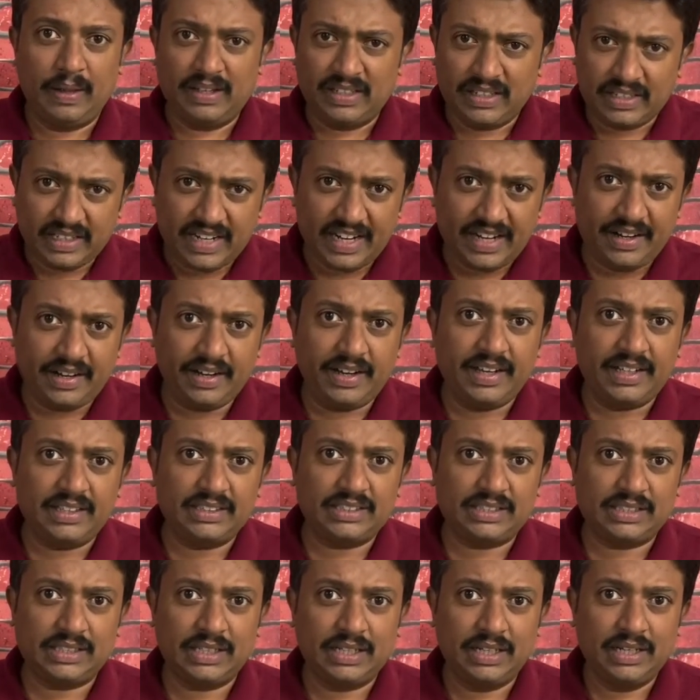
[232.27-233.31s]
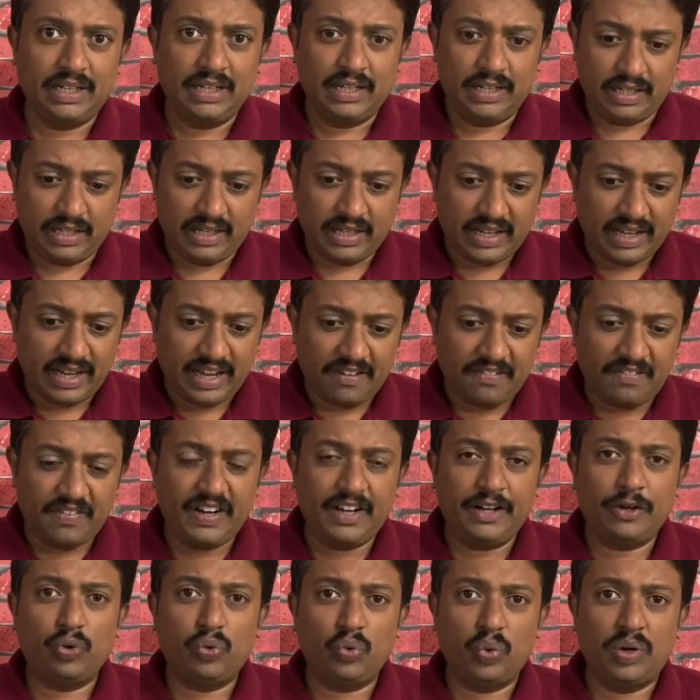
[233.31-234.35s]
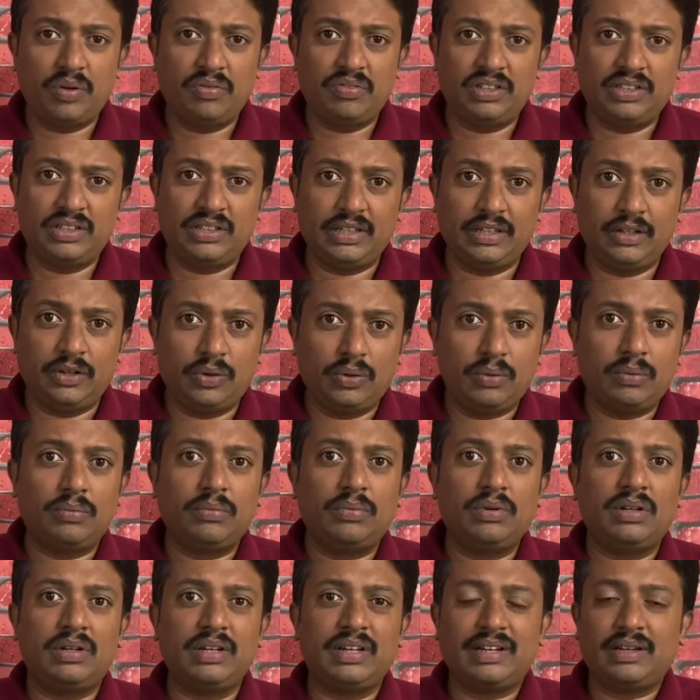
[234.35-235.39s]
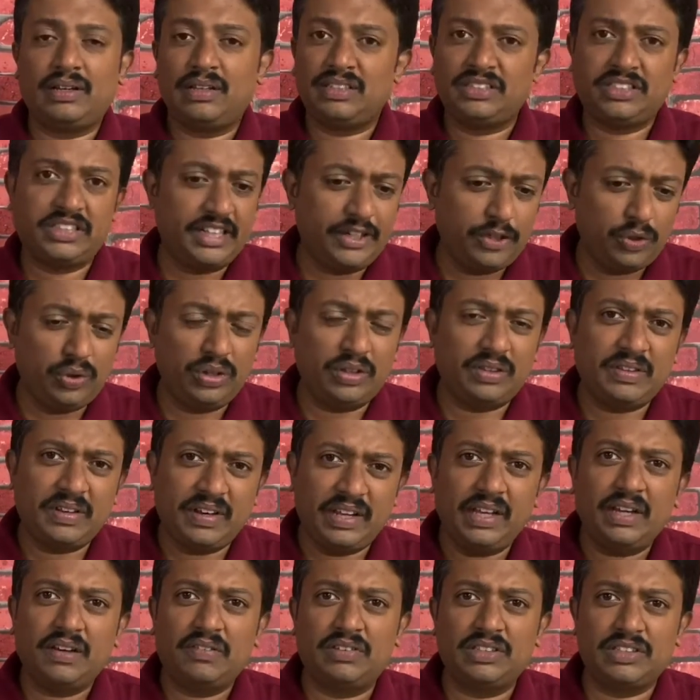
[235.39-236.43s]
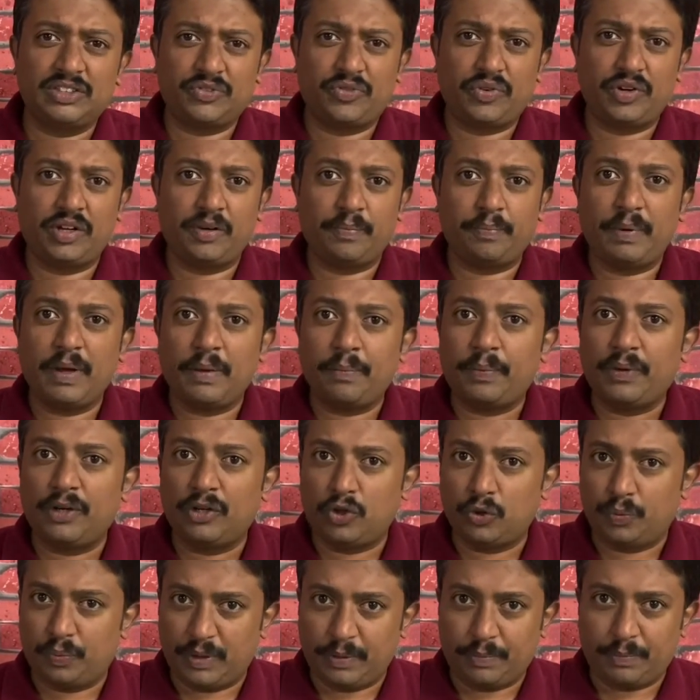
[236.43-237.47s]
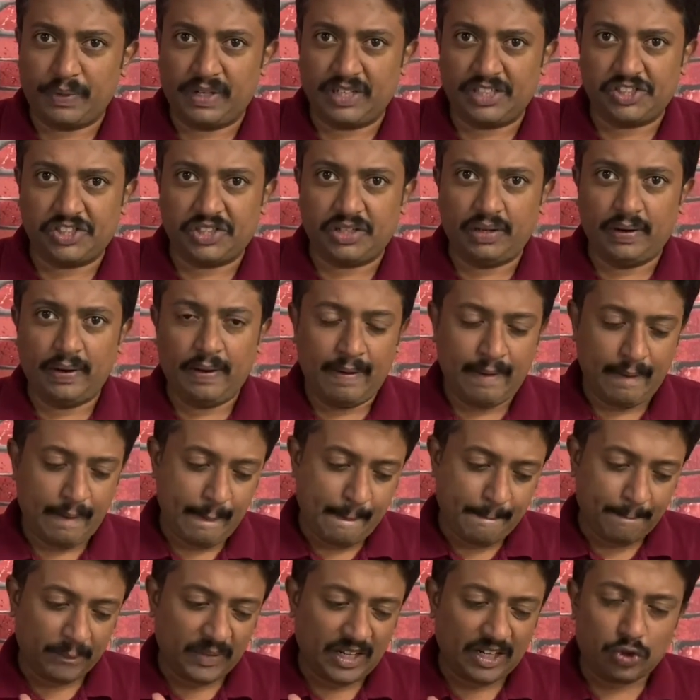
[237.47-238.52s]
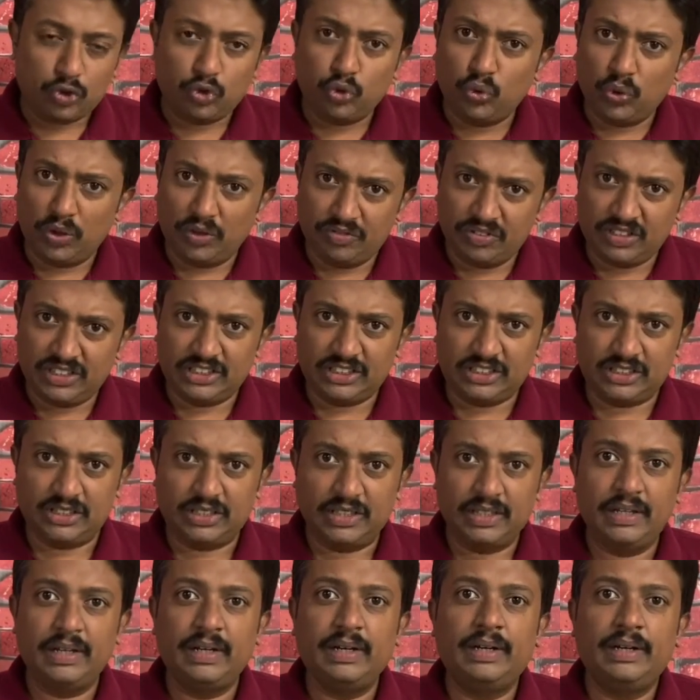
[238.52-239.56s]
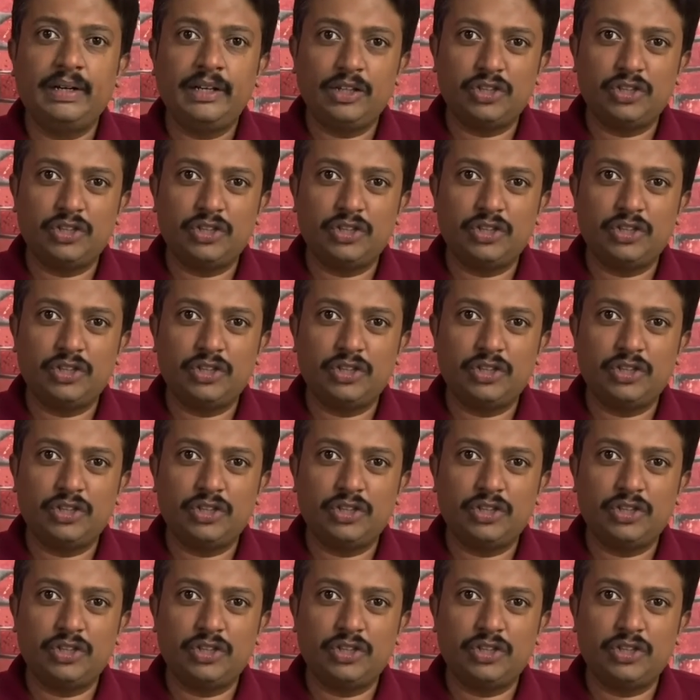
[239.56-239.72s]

10 days, every 2 hours, schedule 3 hours for your paper 2 preparation. 2 hours, you